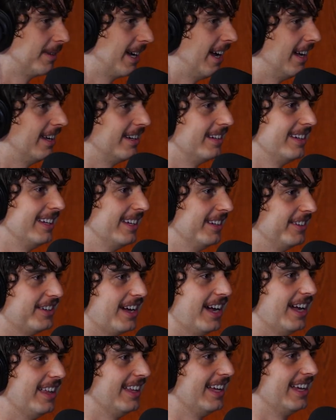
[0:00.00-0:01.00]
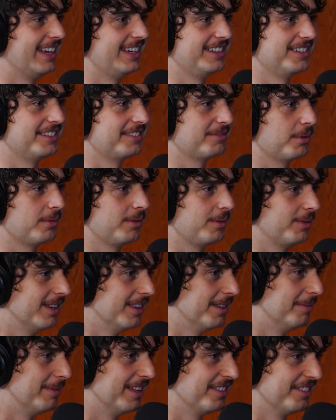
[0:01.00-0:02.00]
gun in Thailand is probably one of
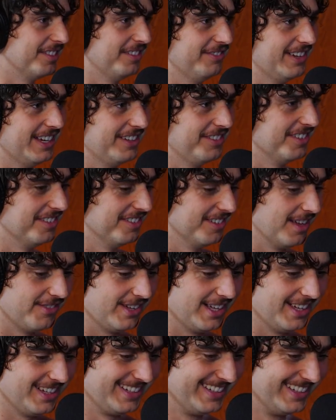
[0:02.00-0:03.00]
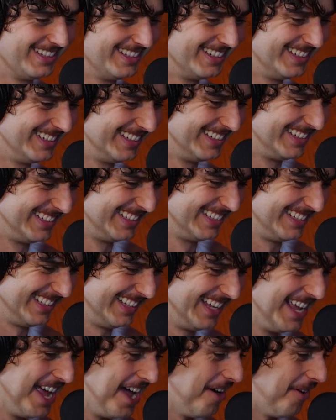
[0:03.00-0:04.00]
the best inventions ever.
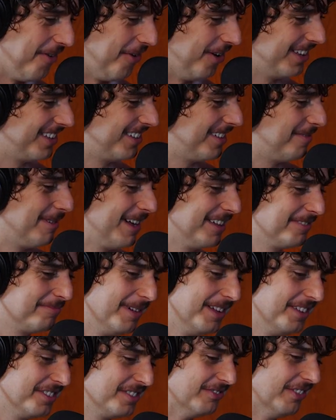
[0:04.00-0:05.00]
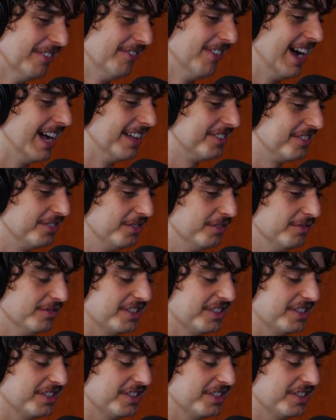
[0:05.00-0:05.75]
What's the best piece of advice you've